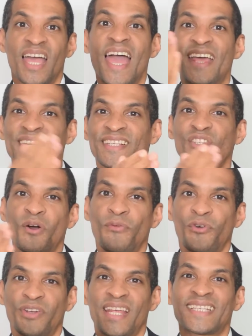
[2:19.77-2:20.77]
and the
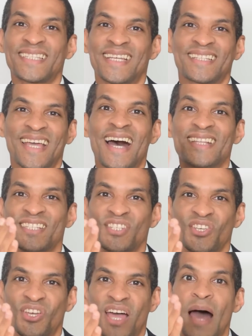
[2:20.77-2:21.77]
software doesn't
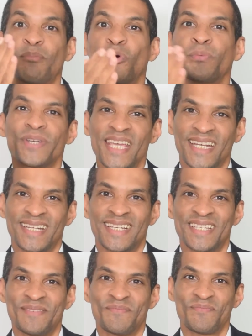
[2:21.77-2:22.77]
answer appropriately.